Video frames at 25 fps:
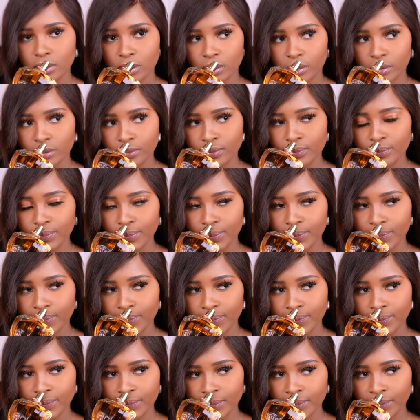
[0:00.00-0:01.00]
so
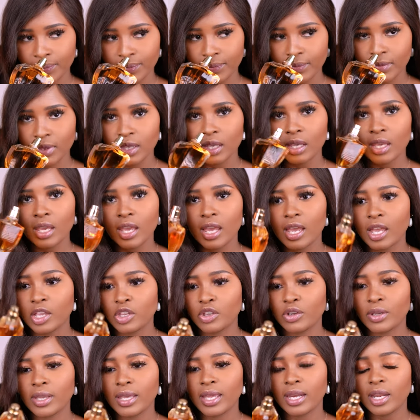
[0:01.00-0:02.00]

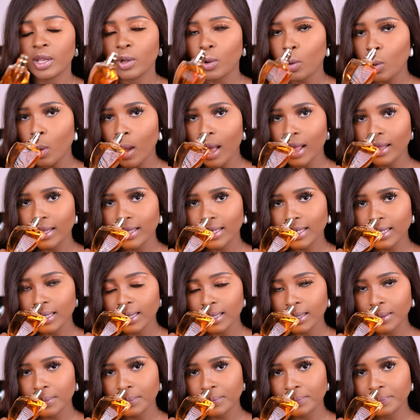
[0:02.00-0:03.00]
and you're getting
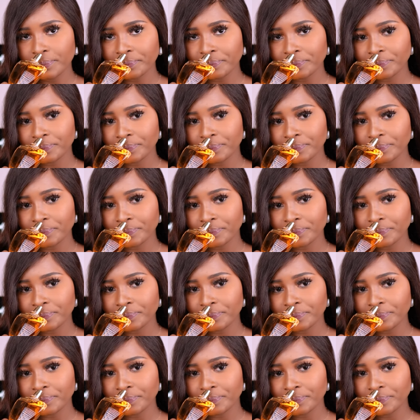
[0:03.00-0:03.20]
quality